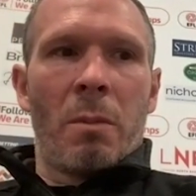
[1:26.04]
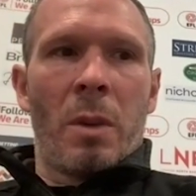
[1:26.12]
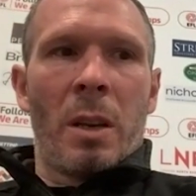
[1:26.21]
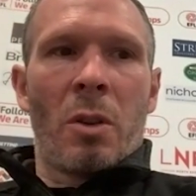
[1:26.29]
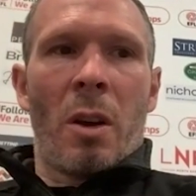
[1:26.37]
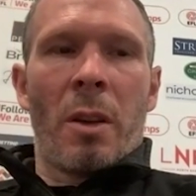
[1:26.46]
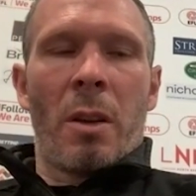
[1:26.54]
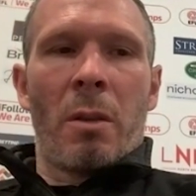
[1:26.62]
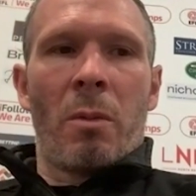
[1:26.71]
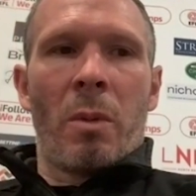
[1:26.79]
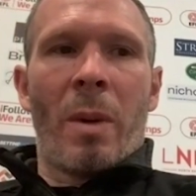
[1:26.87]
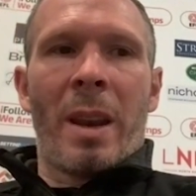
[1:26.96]
it's not
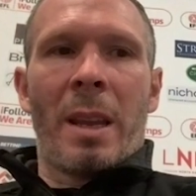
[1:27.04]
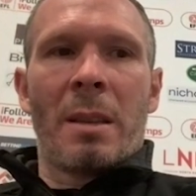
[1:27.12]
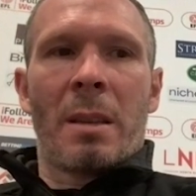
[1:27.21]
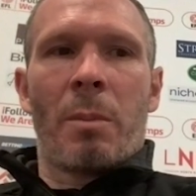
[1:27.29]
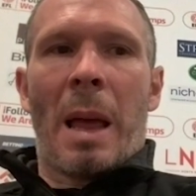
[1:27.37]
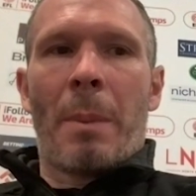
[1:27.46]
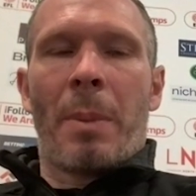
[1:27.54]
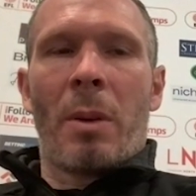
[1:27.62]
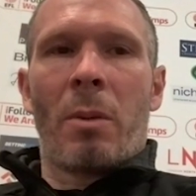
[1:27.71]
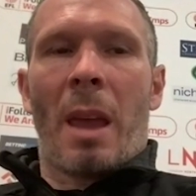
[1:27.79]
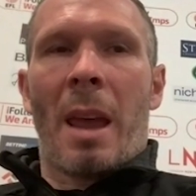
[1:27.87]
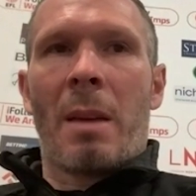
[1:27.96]
that we went into the
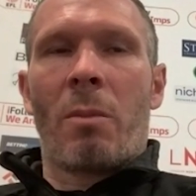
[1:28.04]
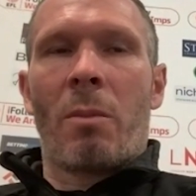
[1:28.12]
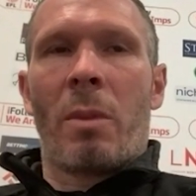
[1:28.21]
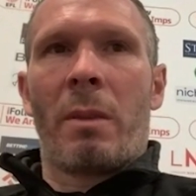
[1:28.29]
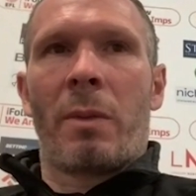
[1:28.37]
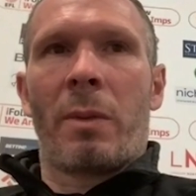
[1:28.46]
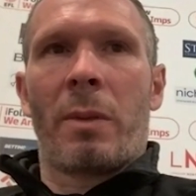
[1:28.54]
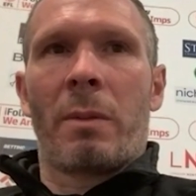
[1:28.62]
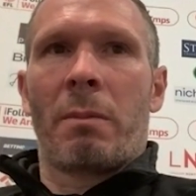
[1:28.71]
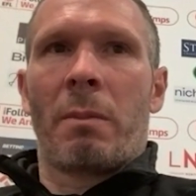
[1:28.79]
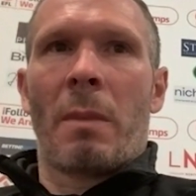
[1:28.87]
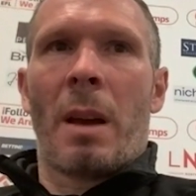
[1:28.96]
Blackpool game with,
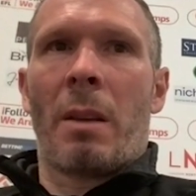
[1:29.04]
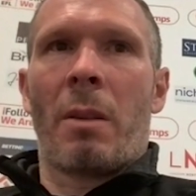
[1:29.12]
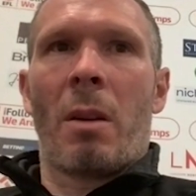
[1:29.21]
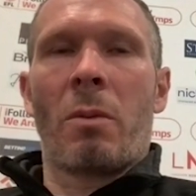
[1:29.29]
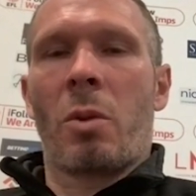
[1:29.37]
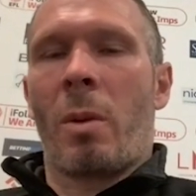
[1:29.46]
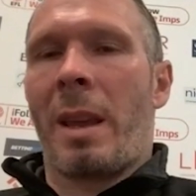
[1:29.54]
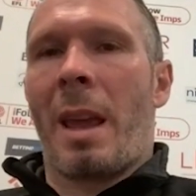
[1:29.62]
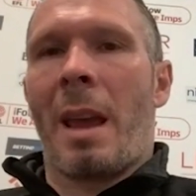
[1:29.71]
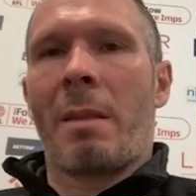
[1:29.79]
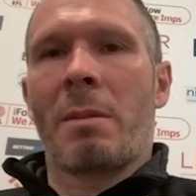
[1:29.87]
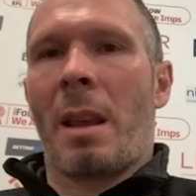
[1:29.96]
I don't know, 20
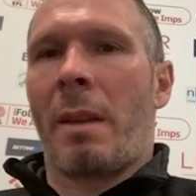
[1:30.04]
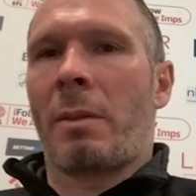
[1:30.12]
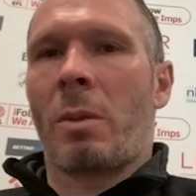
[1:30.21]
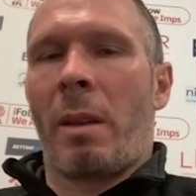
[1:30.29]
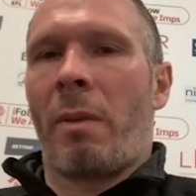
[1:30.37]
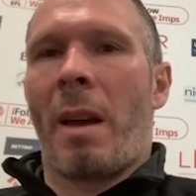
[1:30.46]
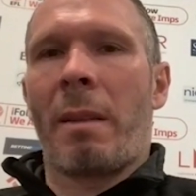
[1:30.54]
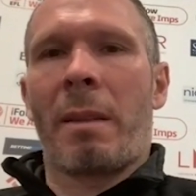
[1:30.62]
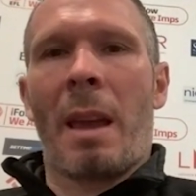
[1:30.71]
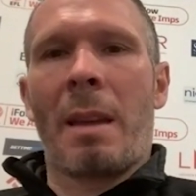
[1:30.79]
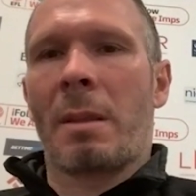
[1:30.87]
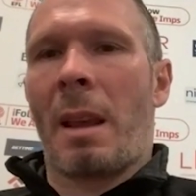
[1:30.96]
games left, 25
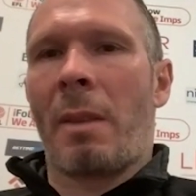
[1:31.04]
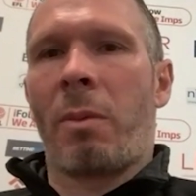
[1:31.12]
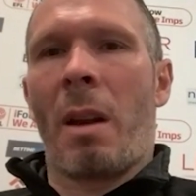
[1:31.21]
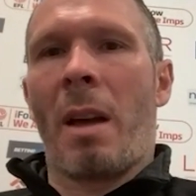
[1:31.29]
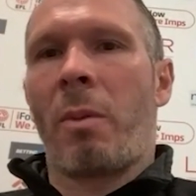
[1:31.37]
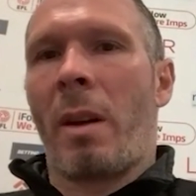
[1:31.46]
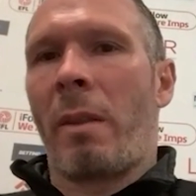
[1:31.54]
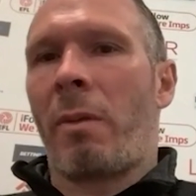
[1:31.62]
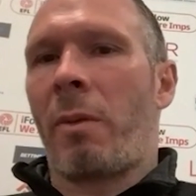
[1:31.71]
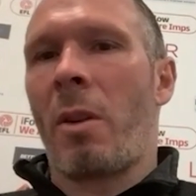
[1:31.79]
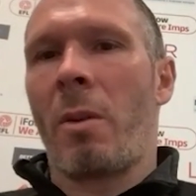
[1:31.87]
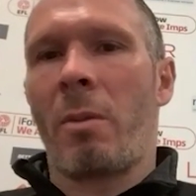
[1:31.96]
games left, we're halfway
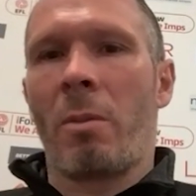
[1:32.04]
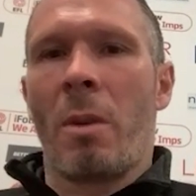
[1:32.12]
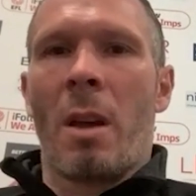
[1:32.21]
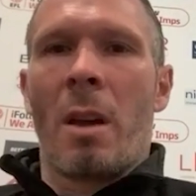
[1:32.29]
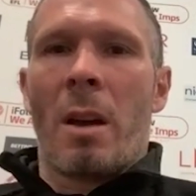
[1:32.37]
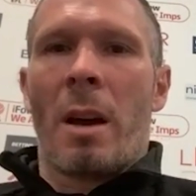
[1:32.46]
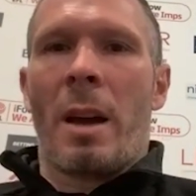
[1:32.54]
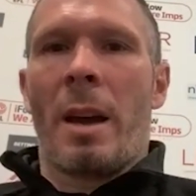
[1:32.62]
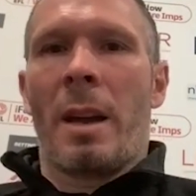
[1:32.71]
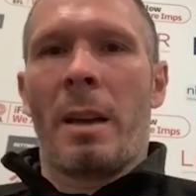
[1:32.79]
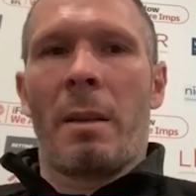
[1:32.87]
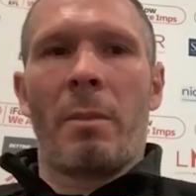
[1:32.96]
through.
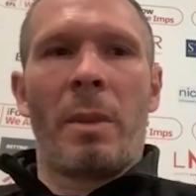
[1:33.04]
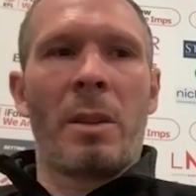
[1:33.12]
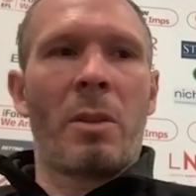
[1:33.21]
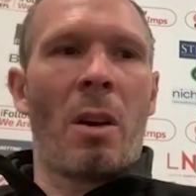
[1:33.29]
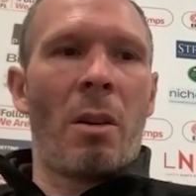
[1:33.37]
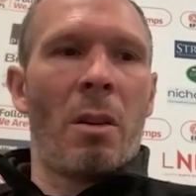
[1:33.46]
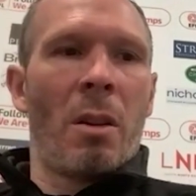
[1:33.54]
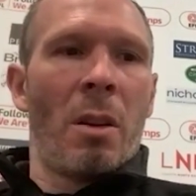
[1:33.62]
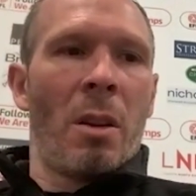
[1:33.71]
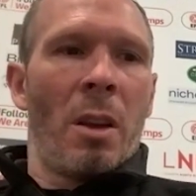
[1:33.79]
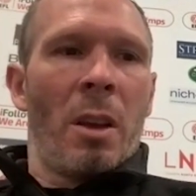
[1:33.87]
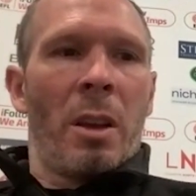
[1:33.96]
It's not,
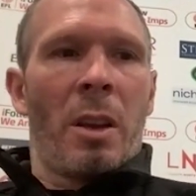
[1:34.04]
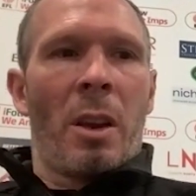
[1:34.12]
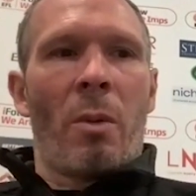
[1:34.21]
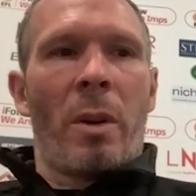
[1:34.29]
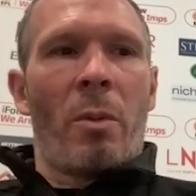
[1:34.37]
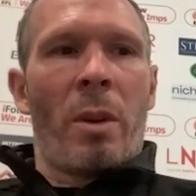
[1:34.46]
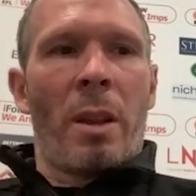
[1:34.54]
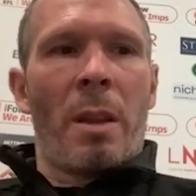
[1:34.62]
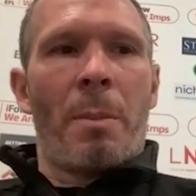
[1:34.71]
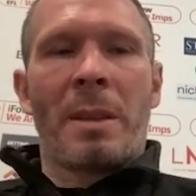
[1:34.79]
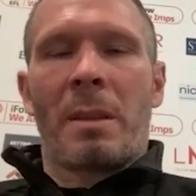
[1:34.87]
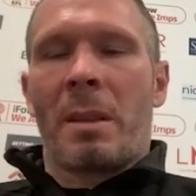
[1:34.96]
you know, we're at the
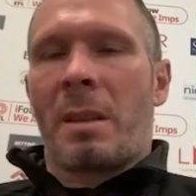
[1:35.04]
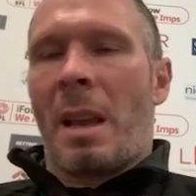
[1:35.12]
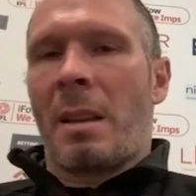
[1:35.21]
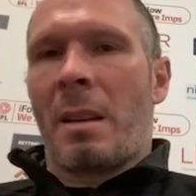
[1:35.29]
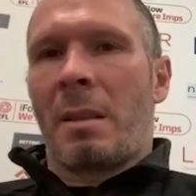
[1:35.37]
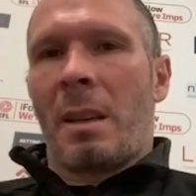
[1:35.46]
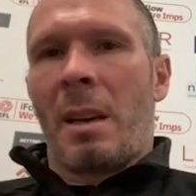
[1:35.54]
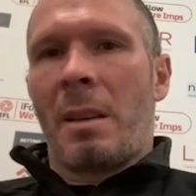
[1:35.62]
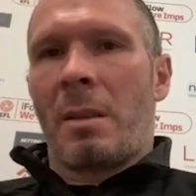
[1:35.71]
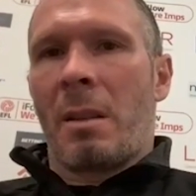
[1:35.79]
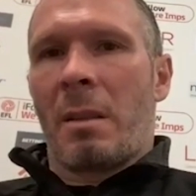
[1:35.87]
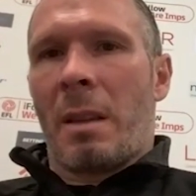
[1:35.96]
business end of the
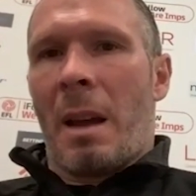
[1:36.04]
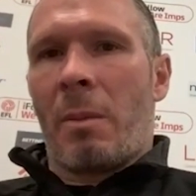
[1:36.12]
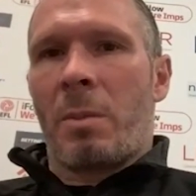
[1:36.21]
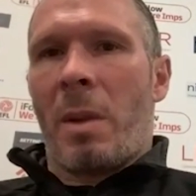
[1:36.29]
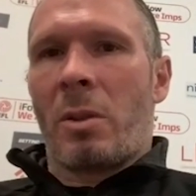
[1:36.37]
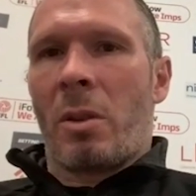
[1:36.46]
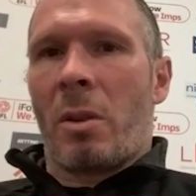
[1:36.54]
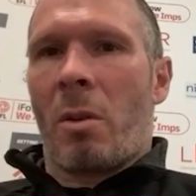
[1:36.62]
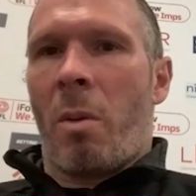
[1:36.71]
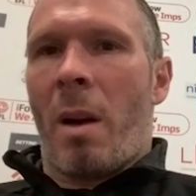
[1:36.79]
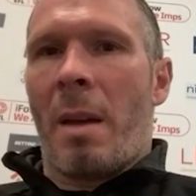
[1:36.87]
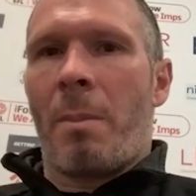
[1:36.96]
season. That was mentioned
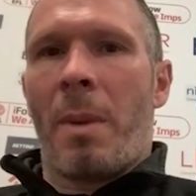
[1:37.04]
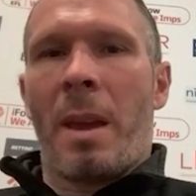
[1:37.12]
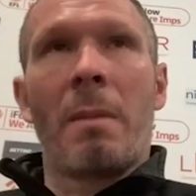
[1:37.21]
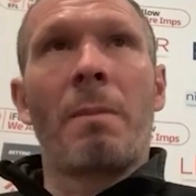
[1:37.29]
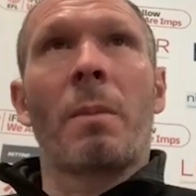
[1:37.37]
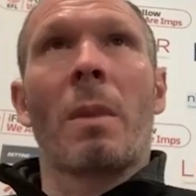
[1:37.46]
quite a bit.